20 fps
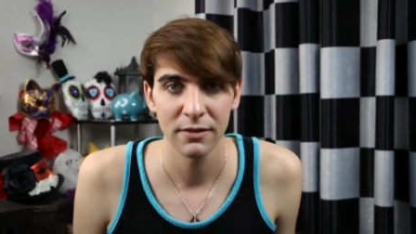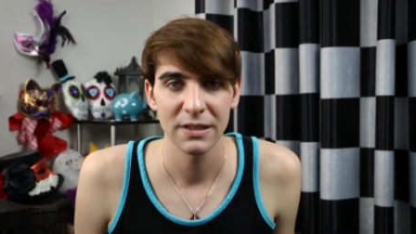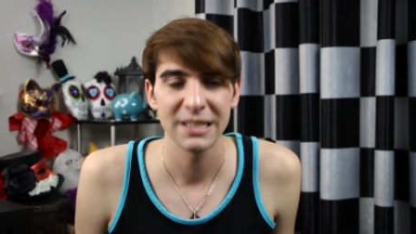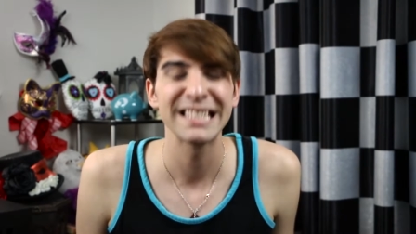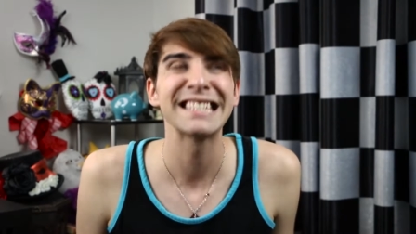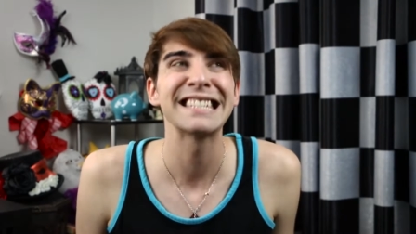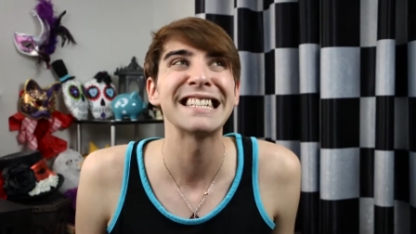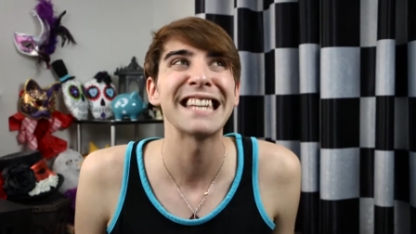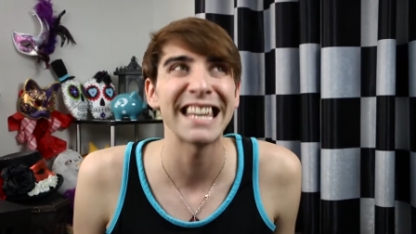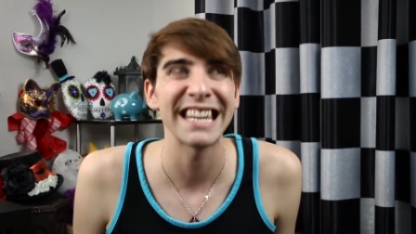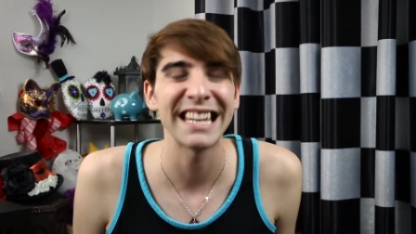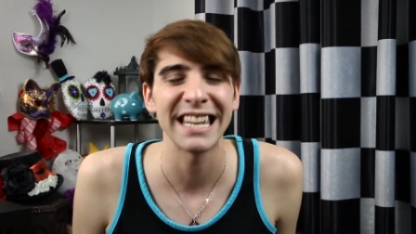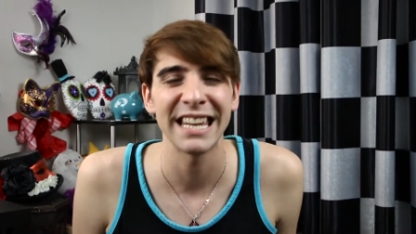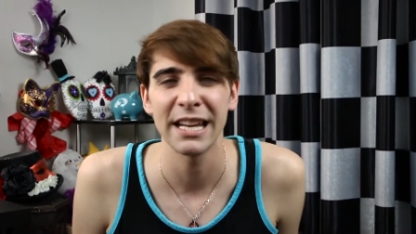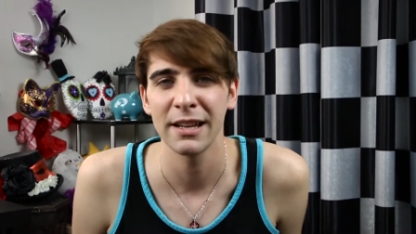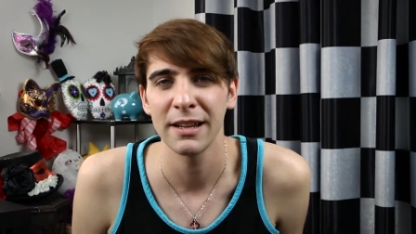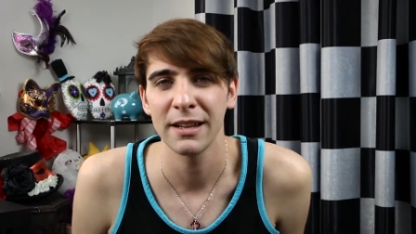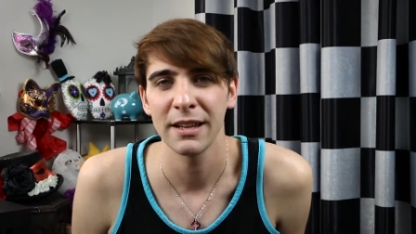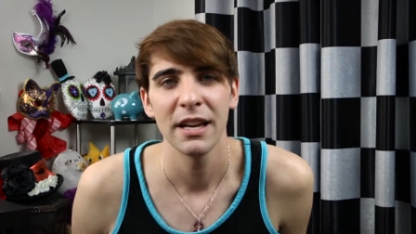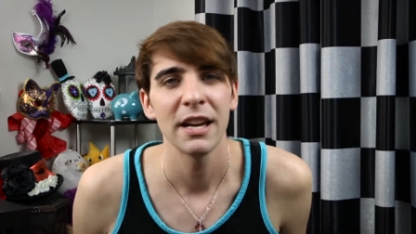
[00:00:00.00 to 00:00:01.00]

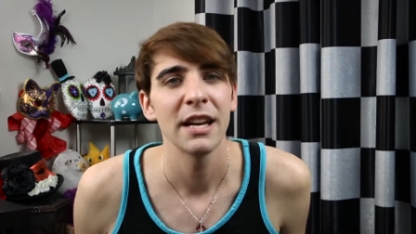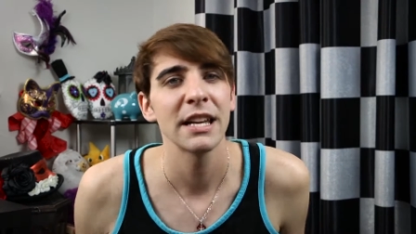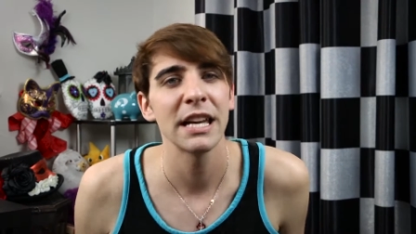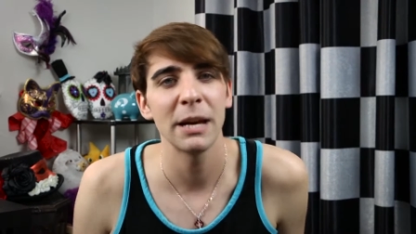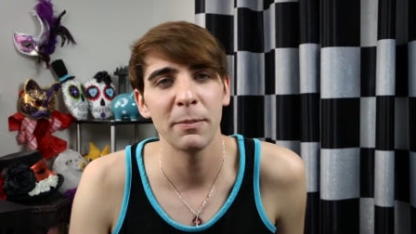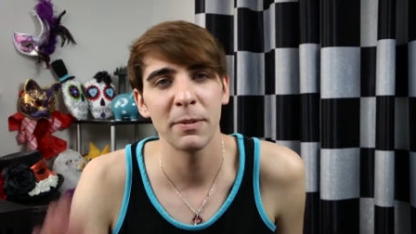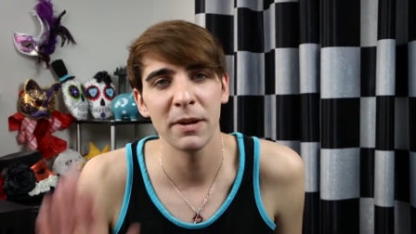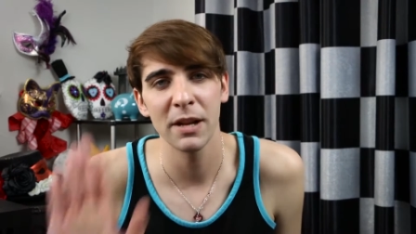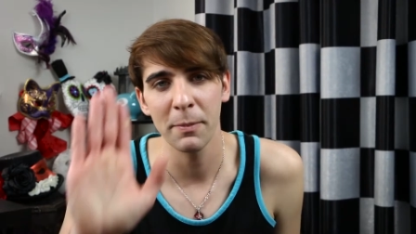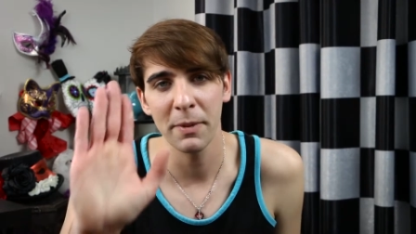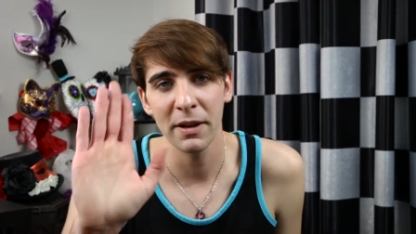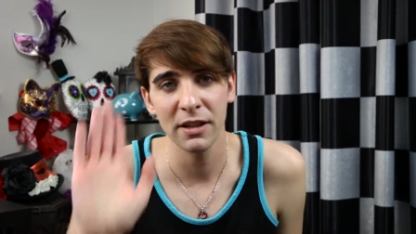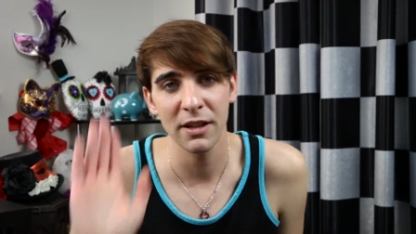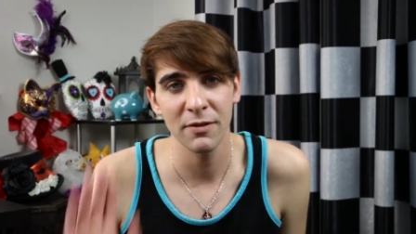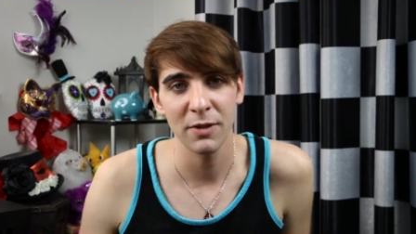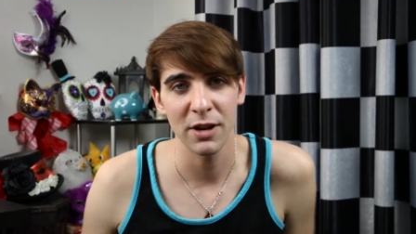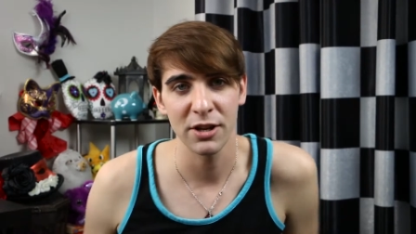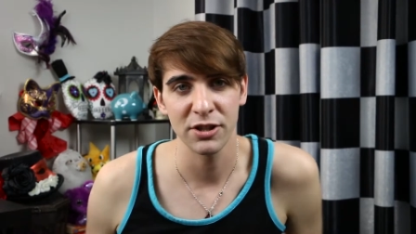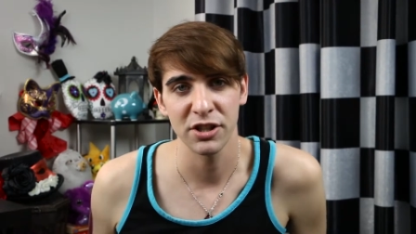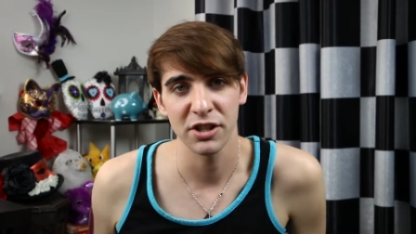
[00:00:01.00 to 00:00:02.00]
Sickening. Keep it up. I
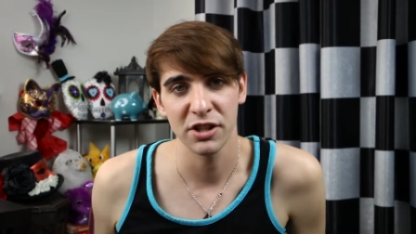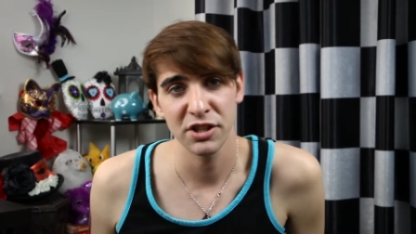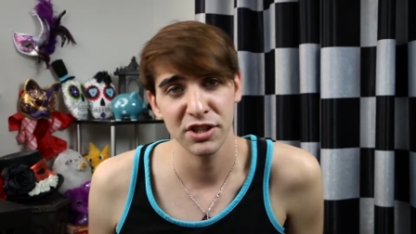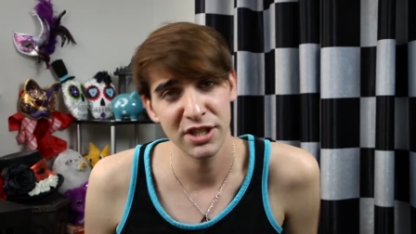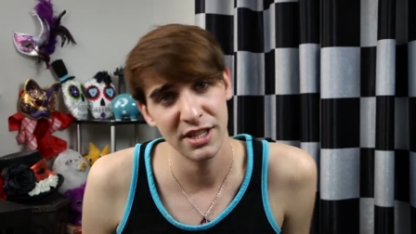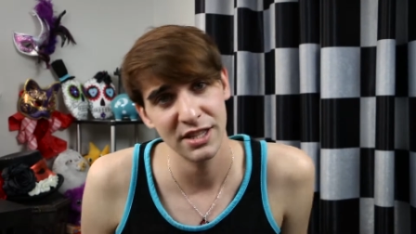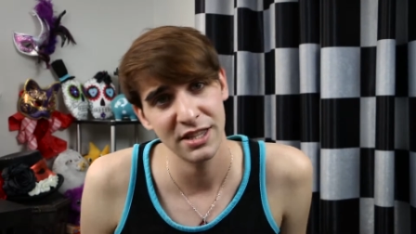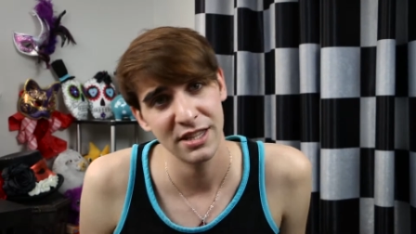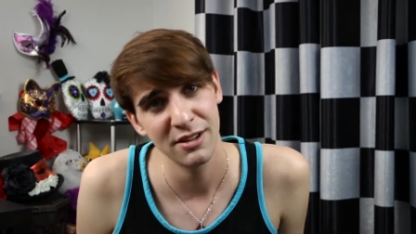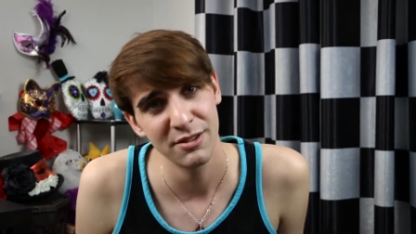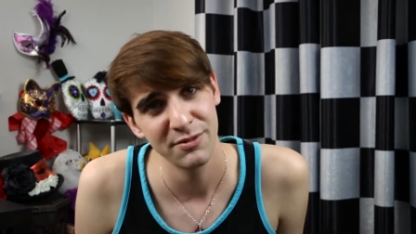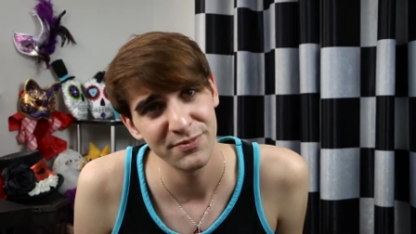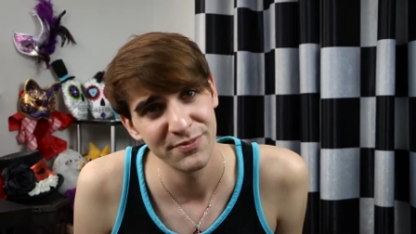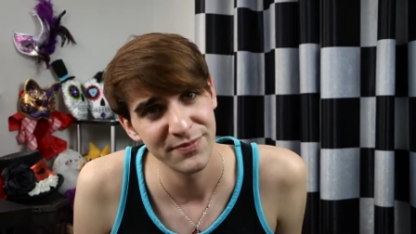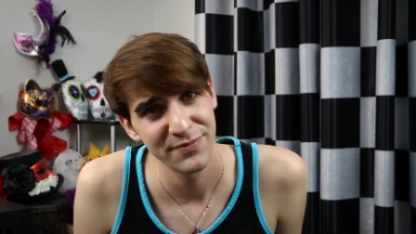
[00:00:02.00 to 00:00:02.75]
love watching your shit though.